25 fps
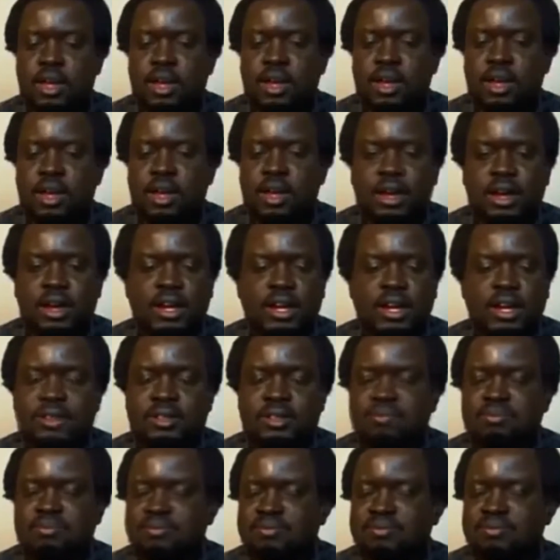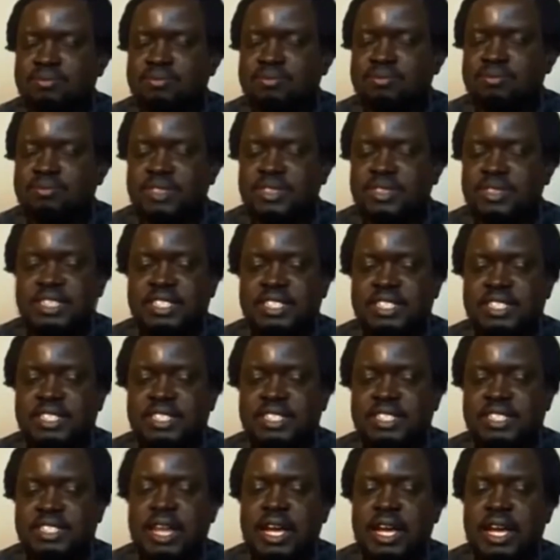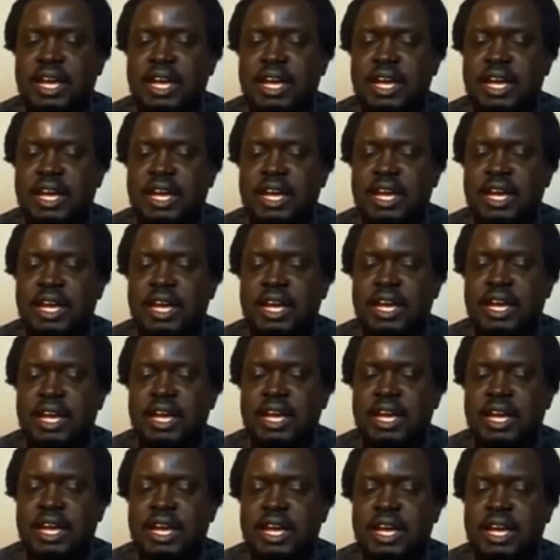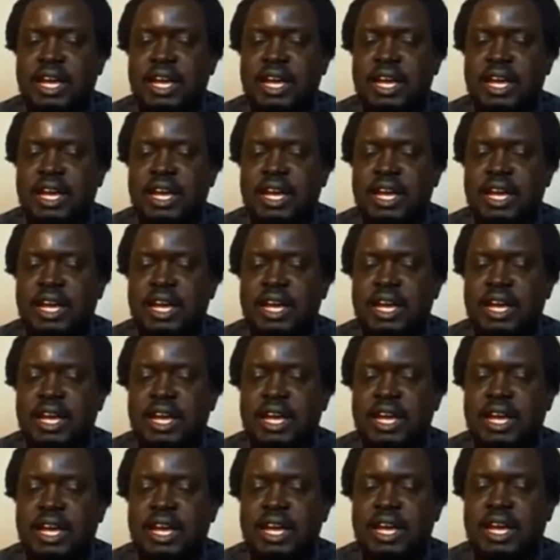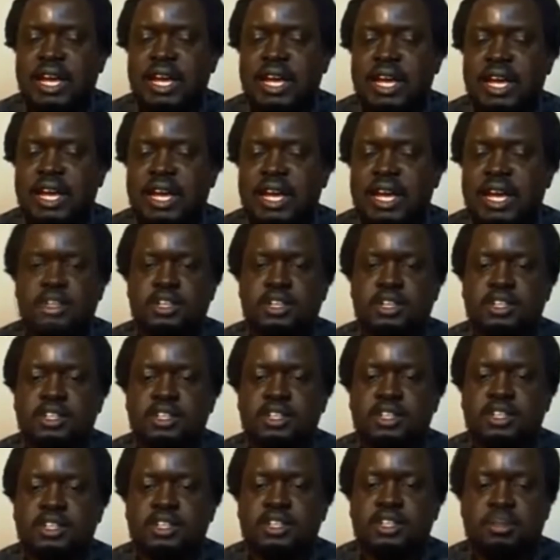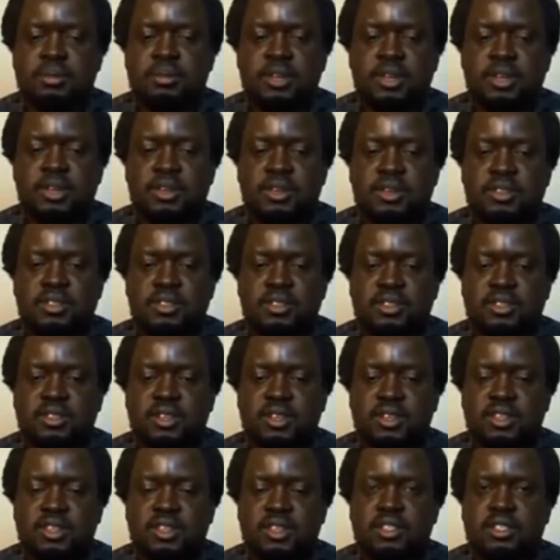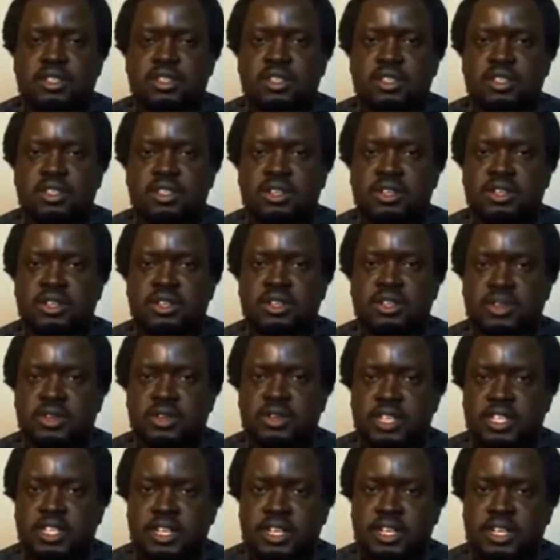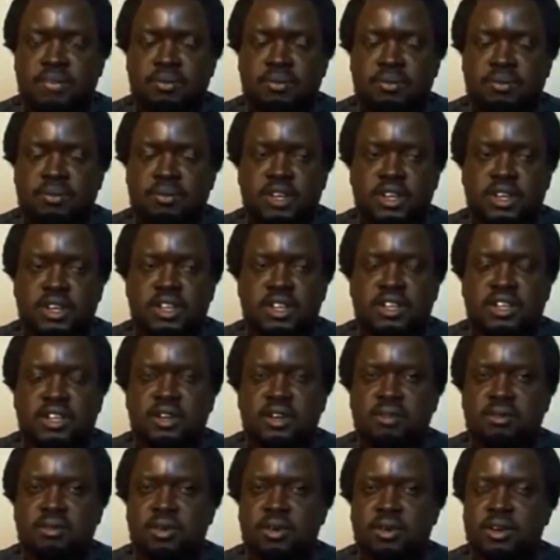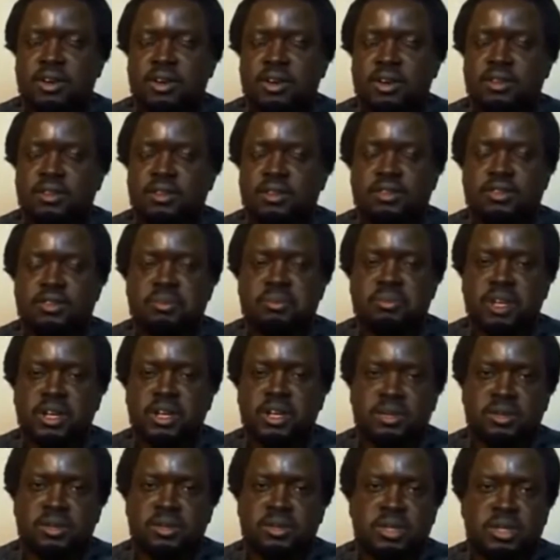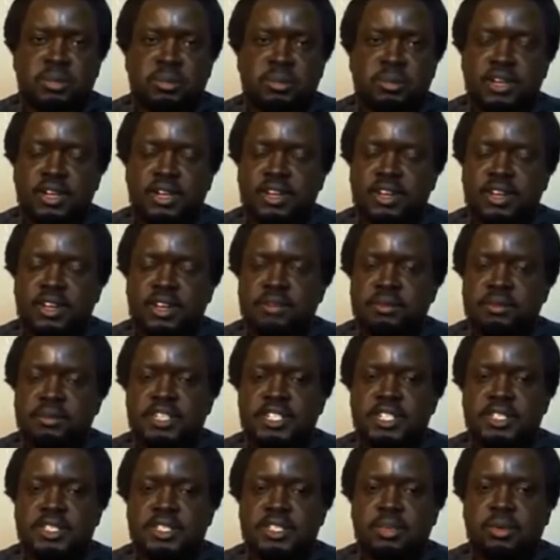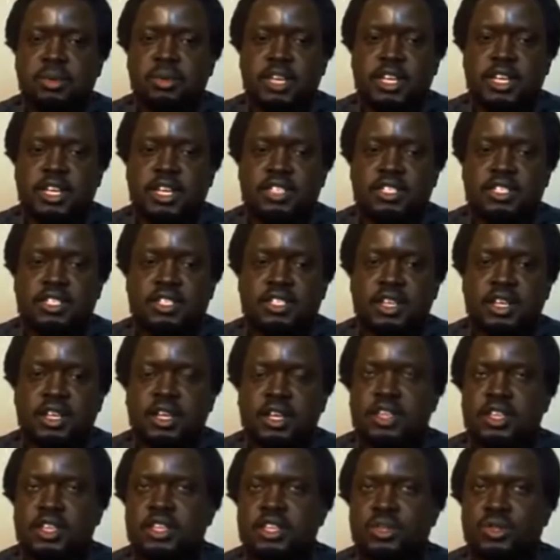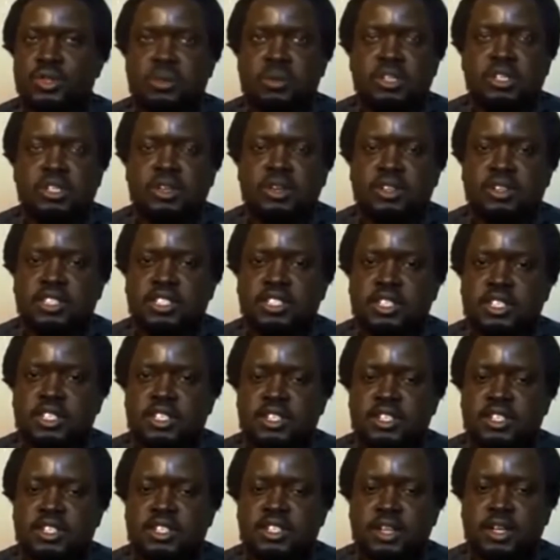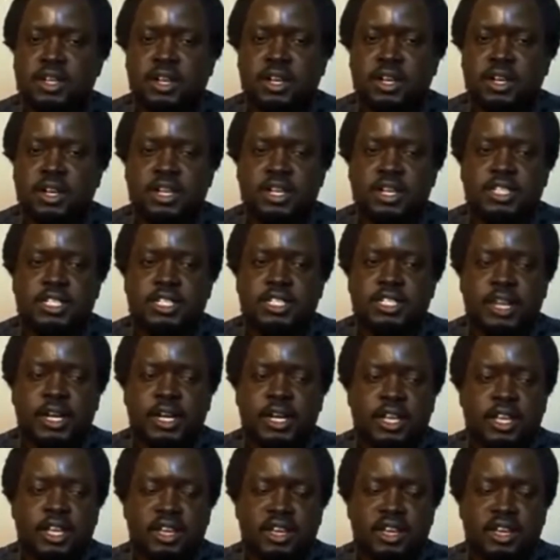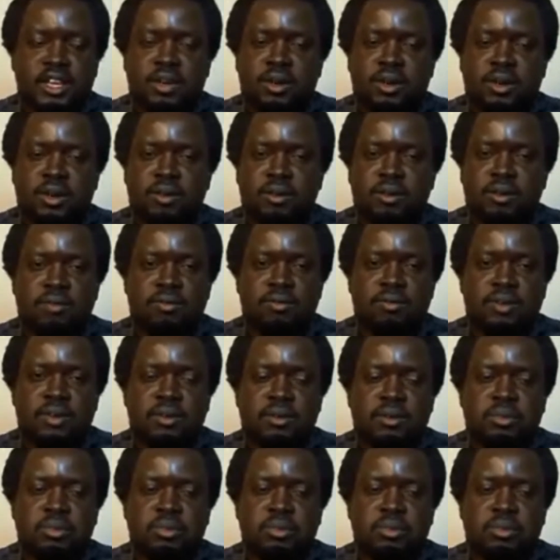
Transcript: There's hardly no reason for the people to celebrate because there's increased suffering. Over 3 million people have been displaced. There's always constant attacking of people on the roads,